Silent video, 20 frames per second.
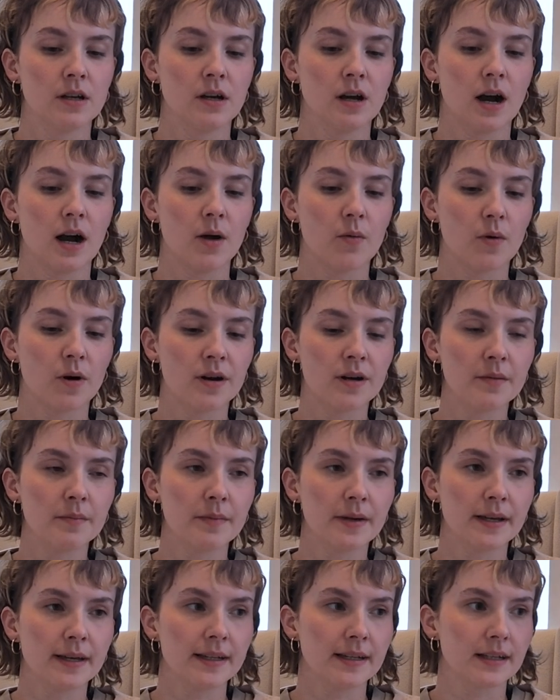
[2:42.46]
I want to
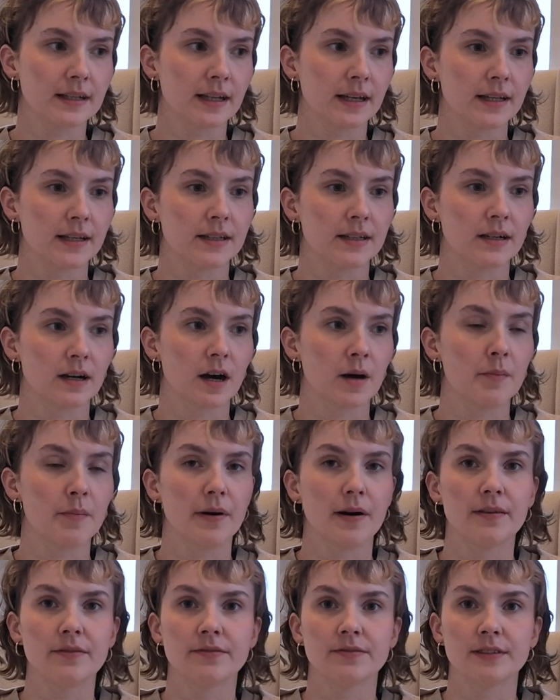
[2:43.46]
make like
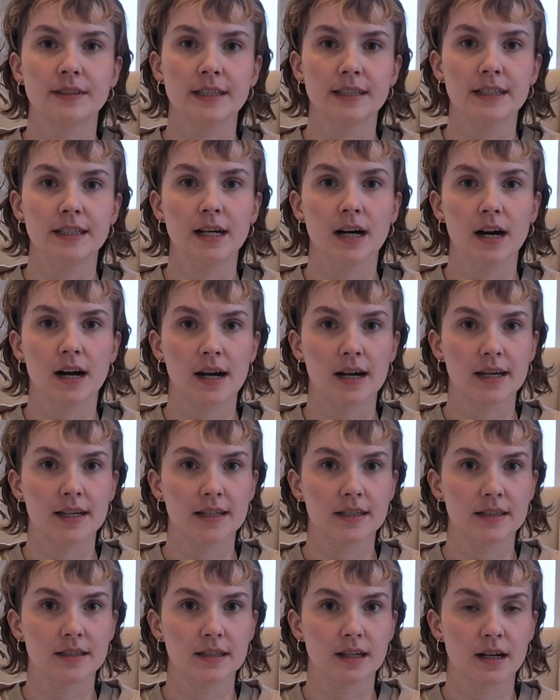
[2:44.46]
above knee
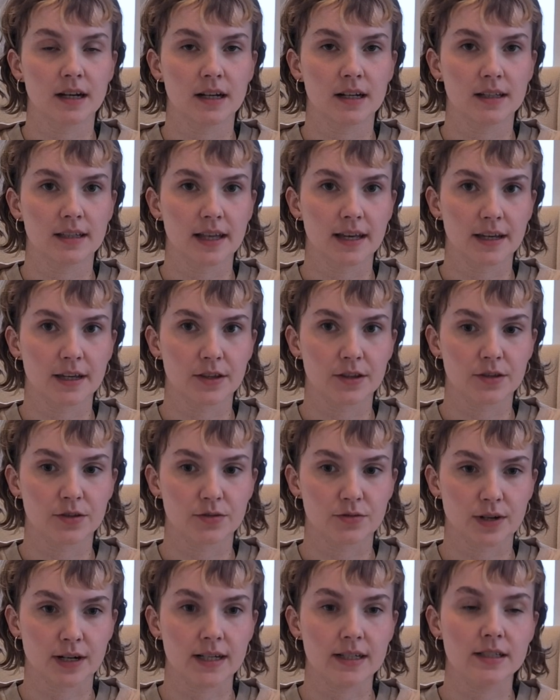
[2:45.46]
high length
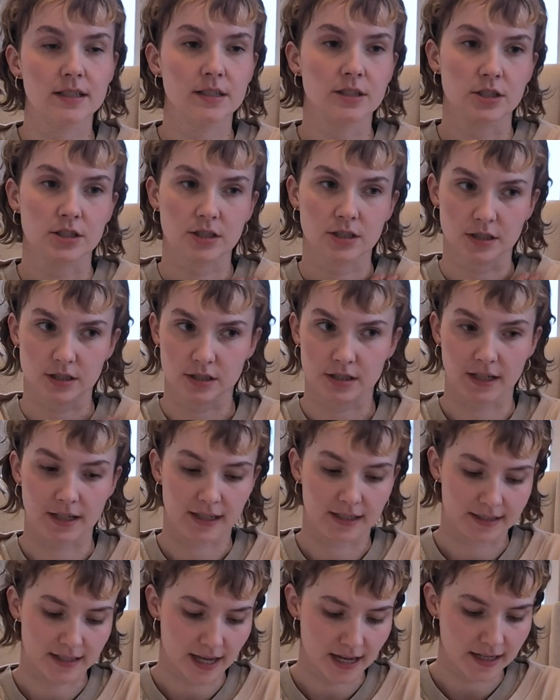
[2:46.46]
dress, just as like
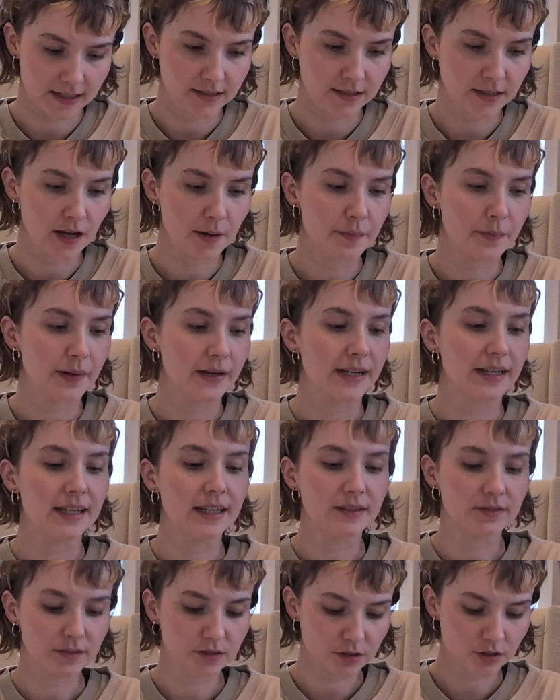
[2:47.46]
a tank top. But
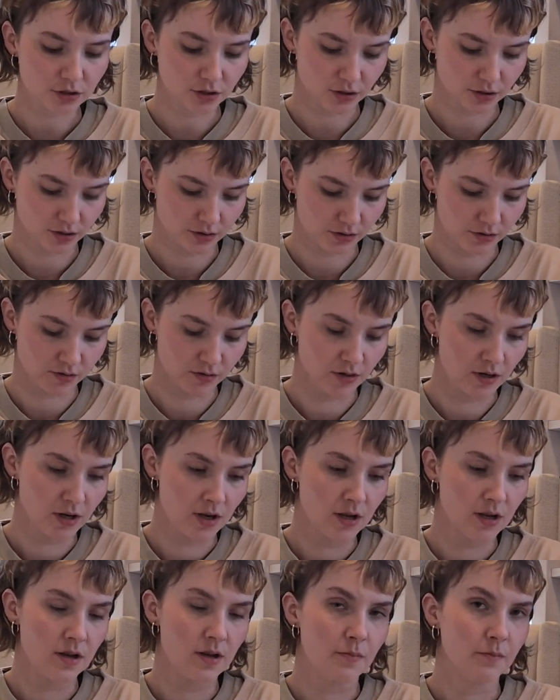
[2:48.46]
even so,
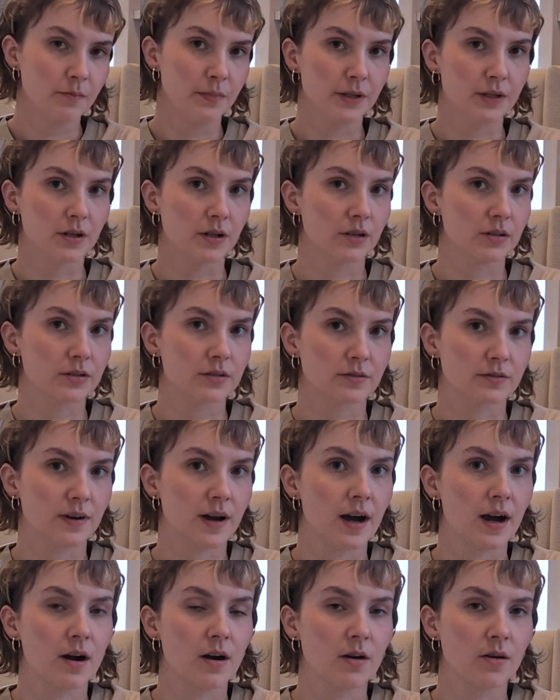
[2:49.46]
because of
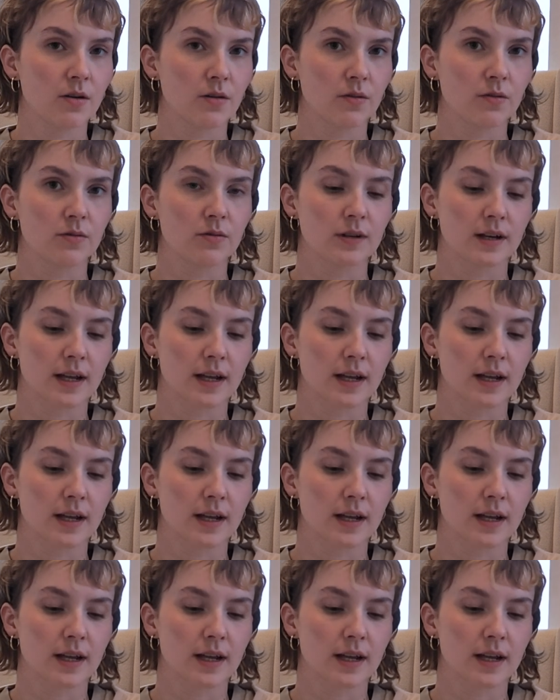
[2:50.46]
how